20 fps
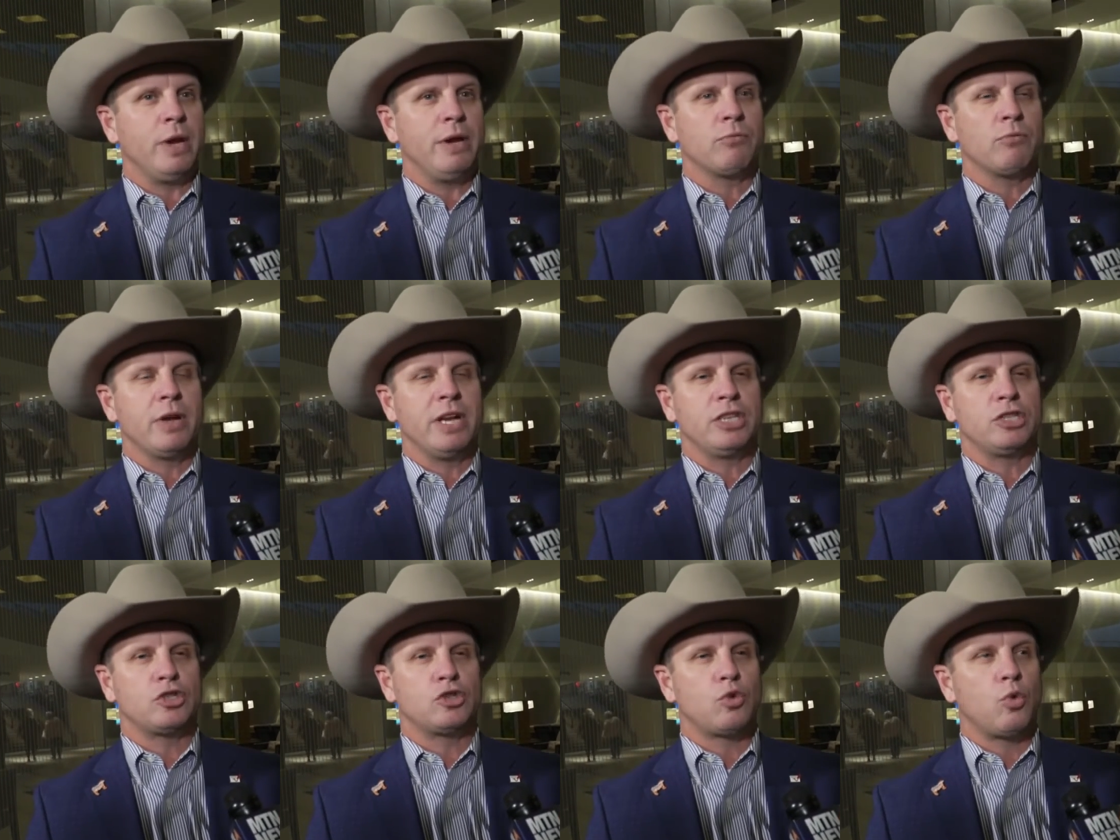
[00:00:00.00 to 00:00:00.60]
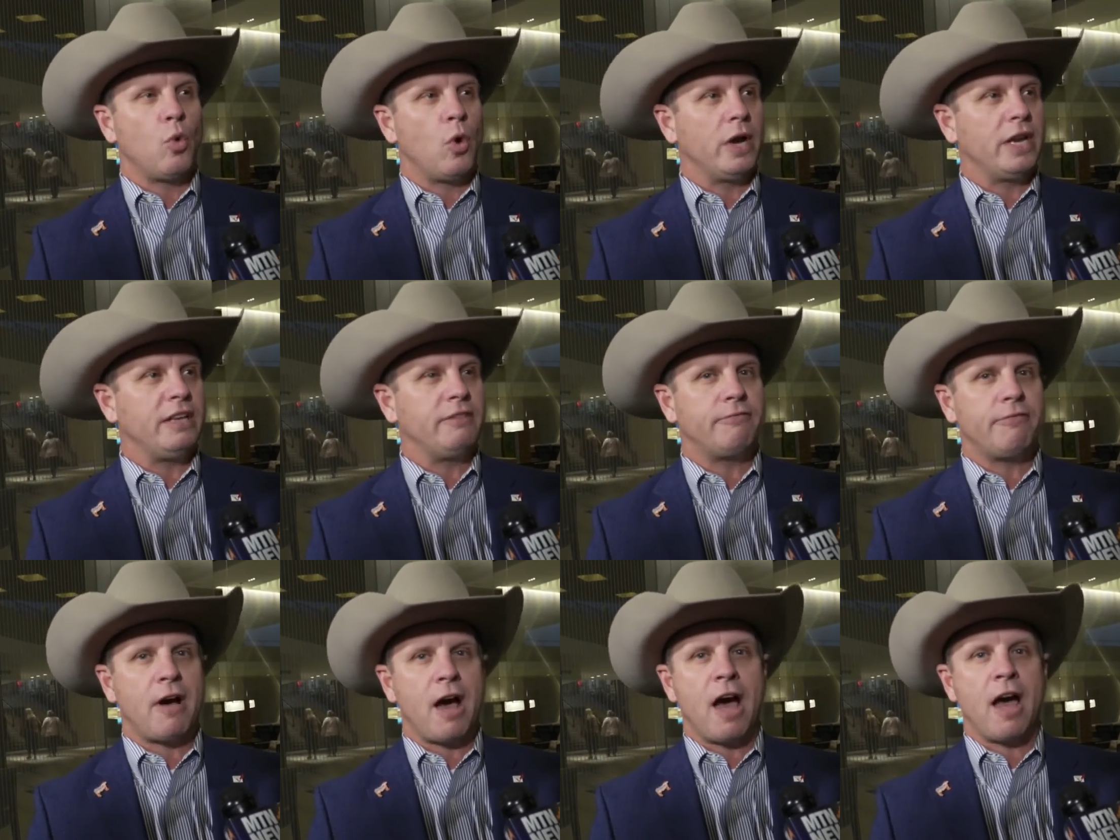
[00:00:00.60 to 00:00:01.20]
We reached
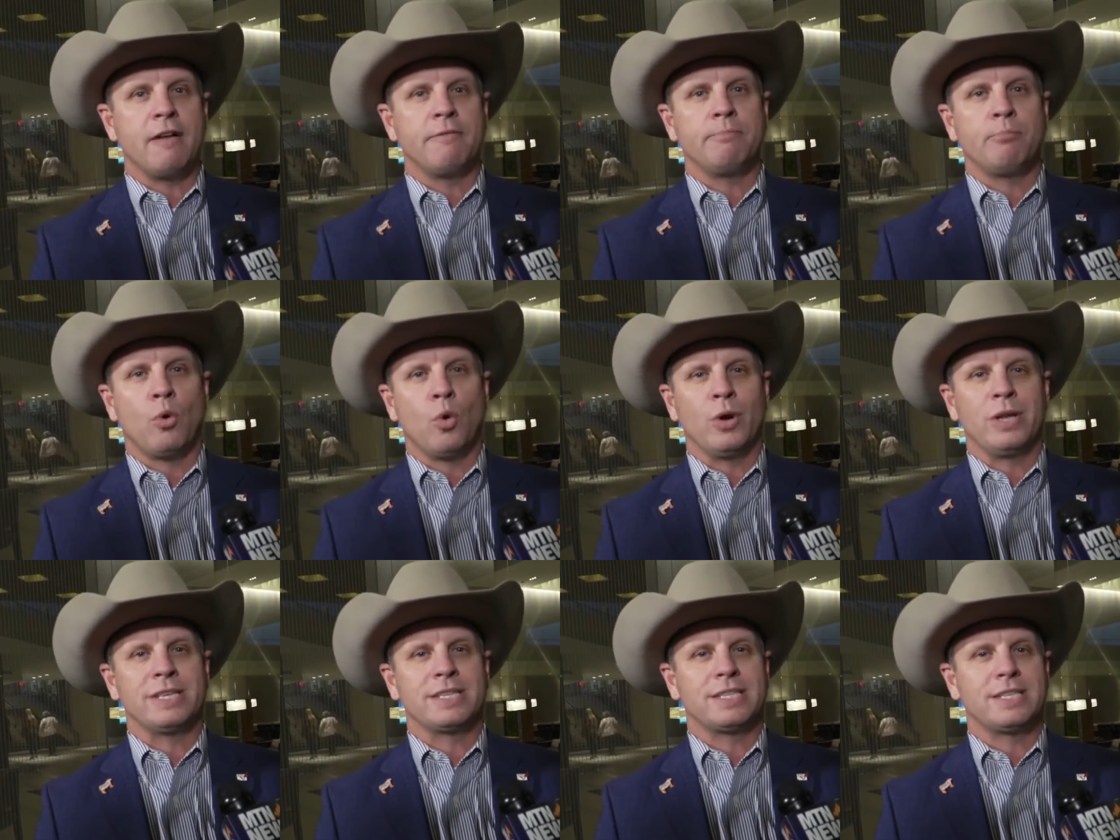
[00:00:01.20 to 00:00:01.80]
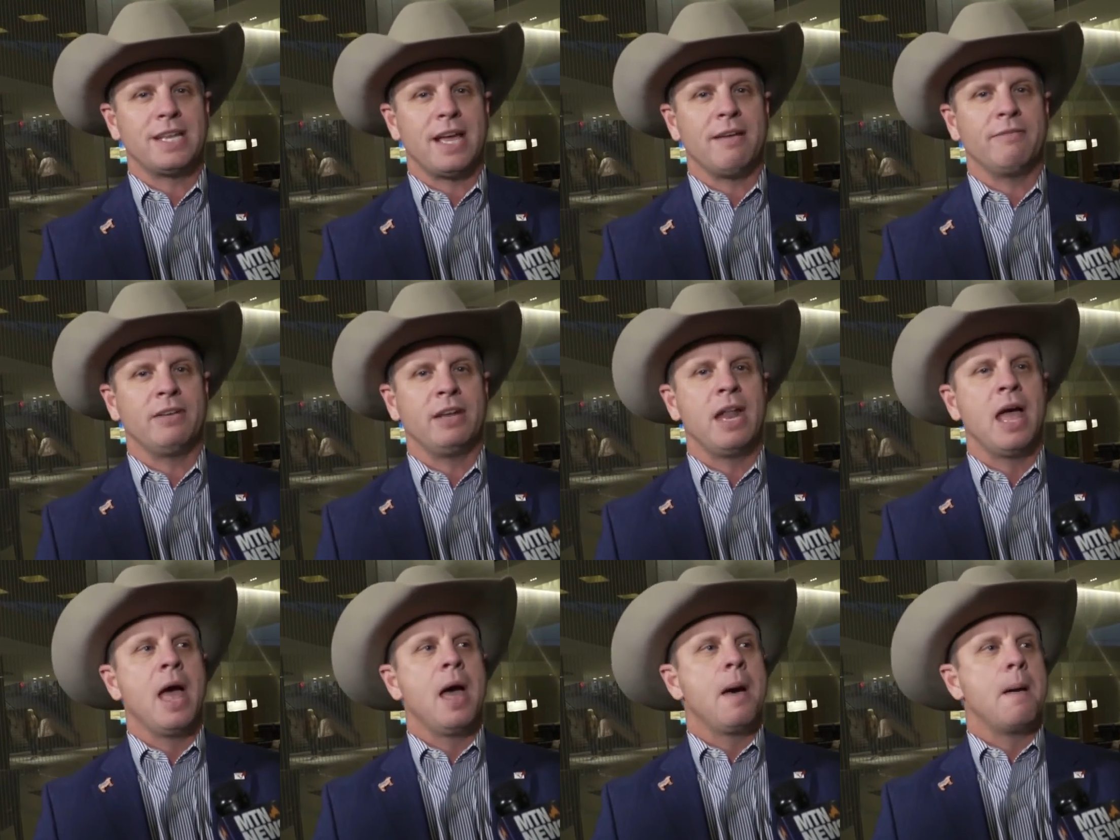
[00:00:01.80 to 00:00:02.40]

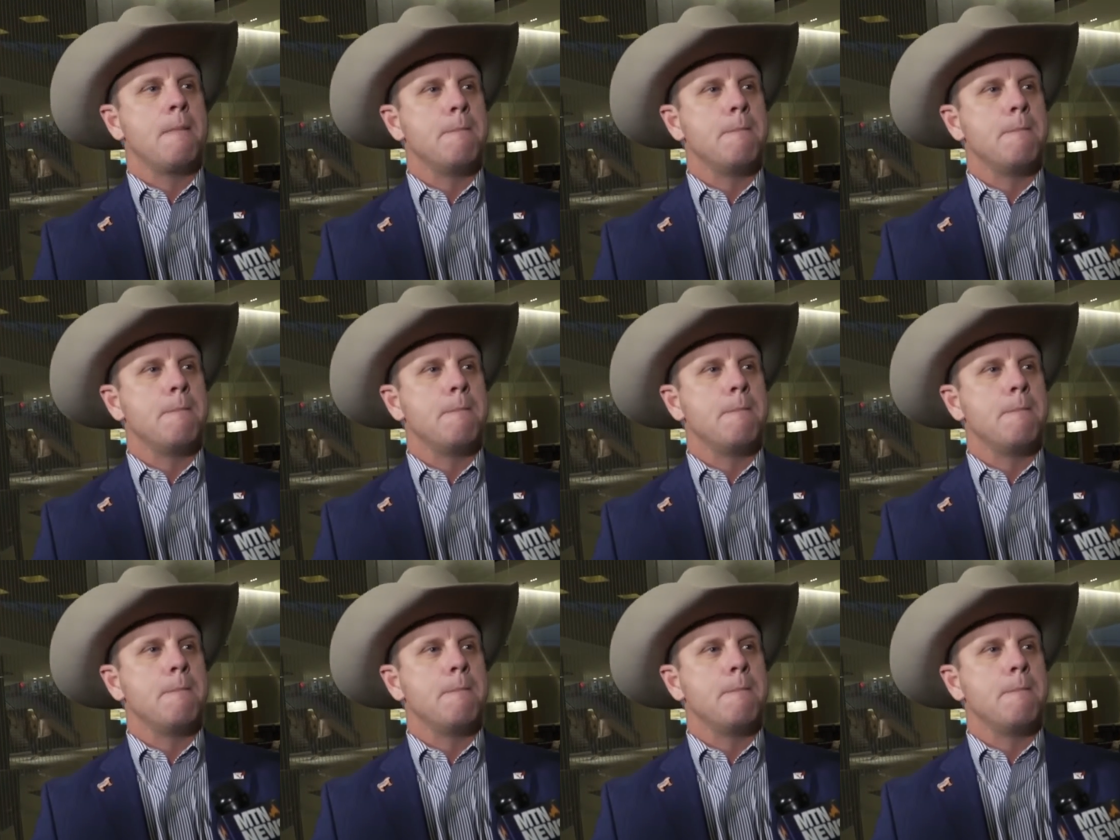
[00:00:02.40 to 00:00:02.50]
25.7